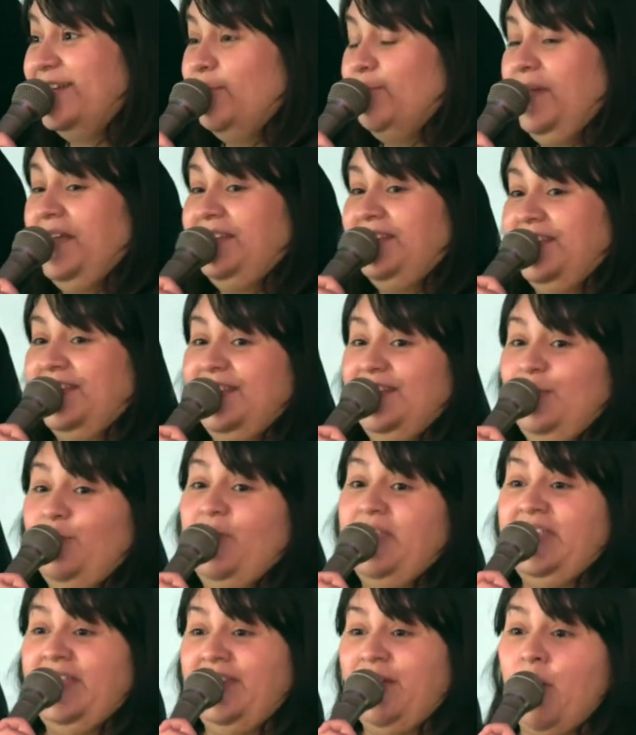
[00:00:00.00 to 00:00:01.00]
basically
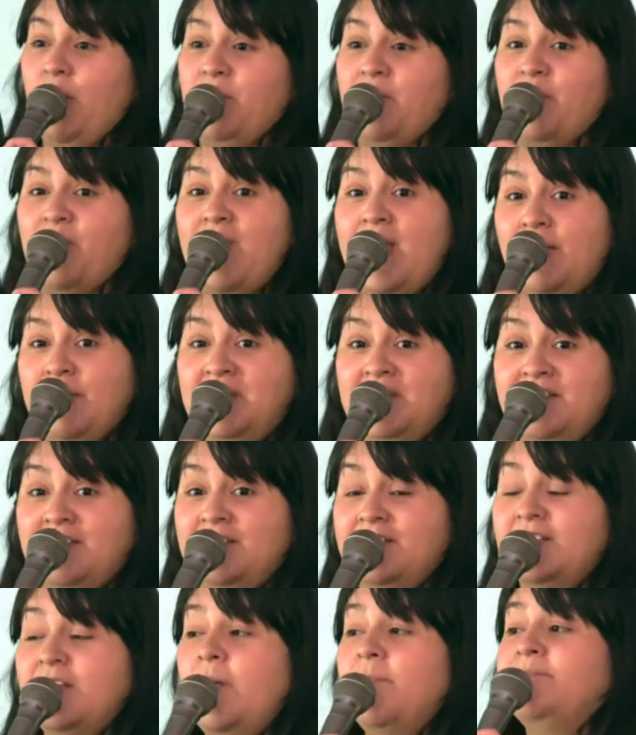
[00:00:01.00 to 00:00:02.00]
within our
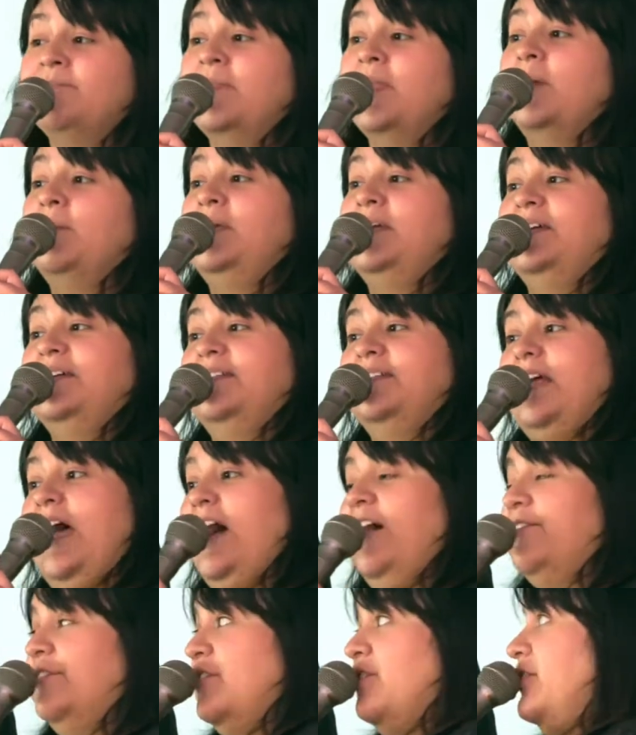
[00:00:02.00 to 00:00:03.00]
parameters, because
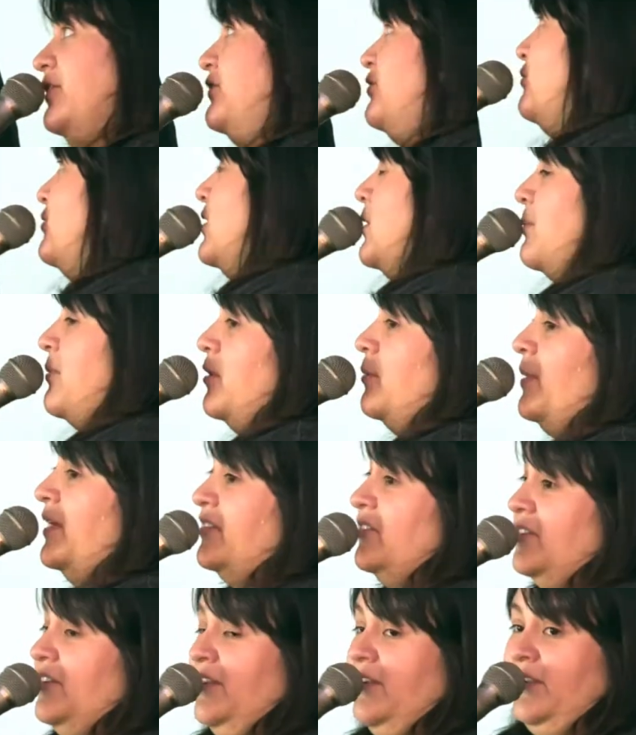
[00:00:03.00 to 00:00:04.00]
after our 2-year
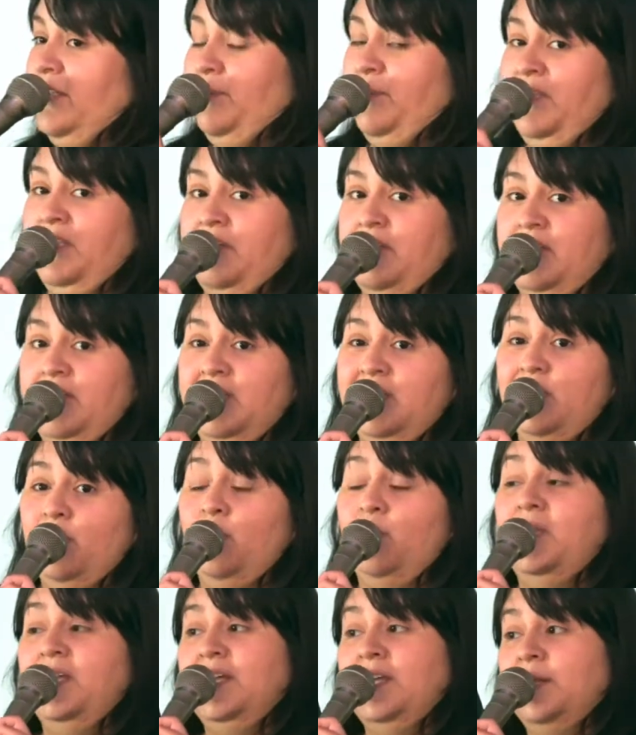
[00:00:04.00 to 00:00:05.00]
probationary period,
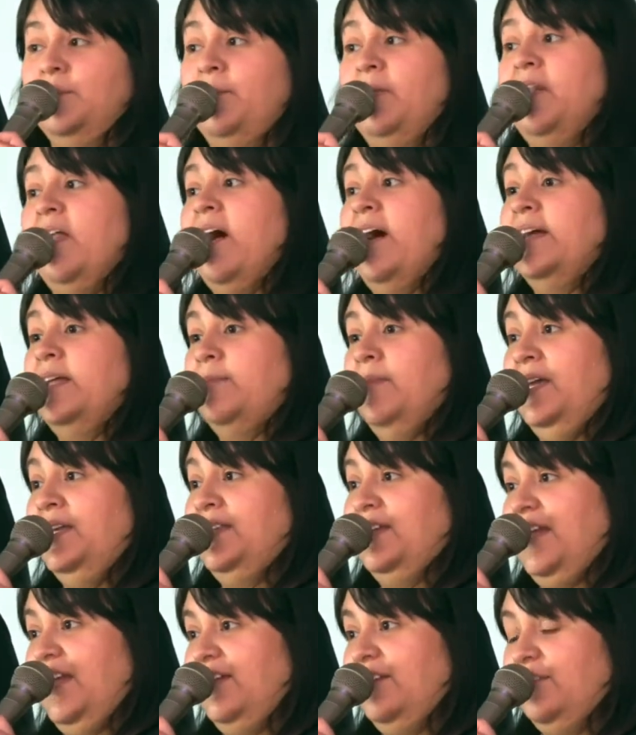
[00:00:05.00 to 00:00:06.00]
we can apply and make
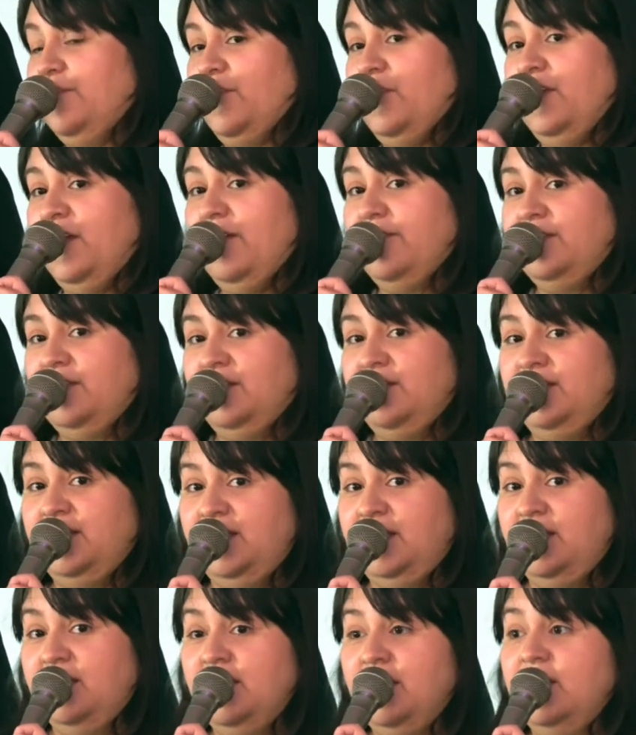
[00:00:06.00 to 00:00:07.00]
the case for the
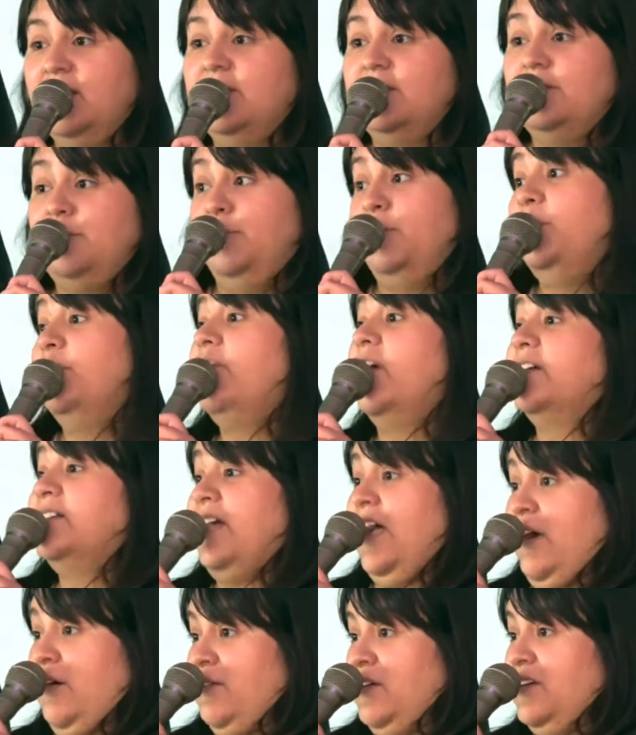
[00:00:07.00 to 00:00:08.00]
FCC to move our
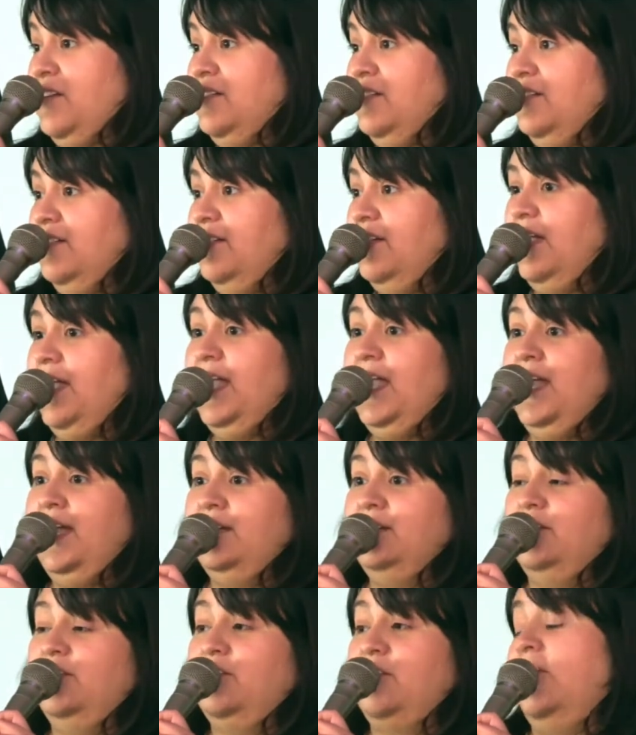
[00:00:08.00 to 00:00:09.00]
tower
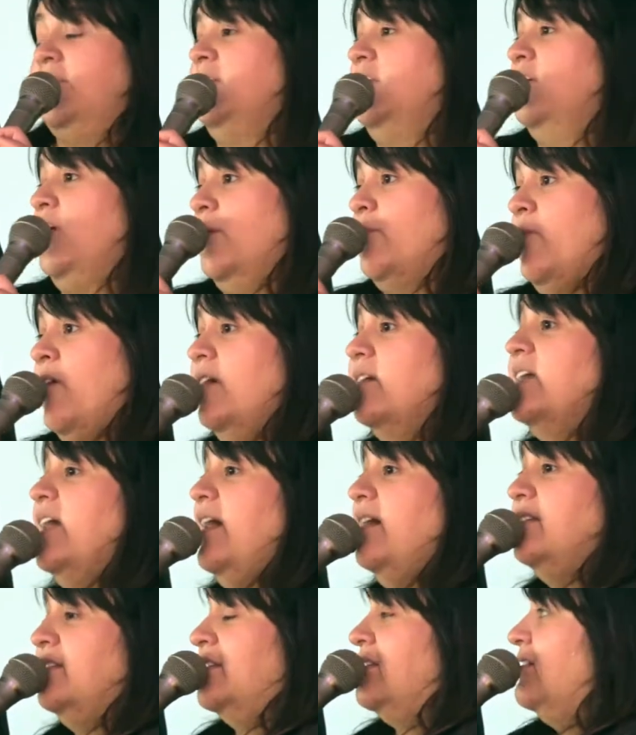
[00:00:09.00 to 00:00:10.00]
and strengthen our
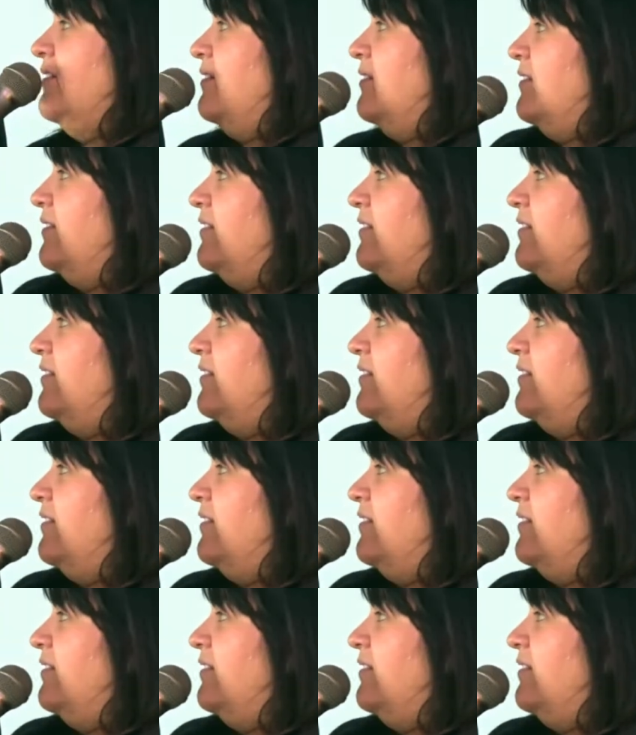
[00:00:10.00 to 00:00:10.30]
broadcast.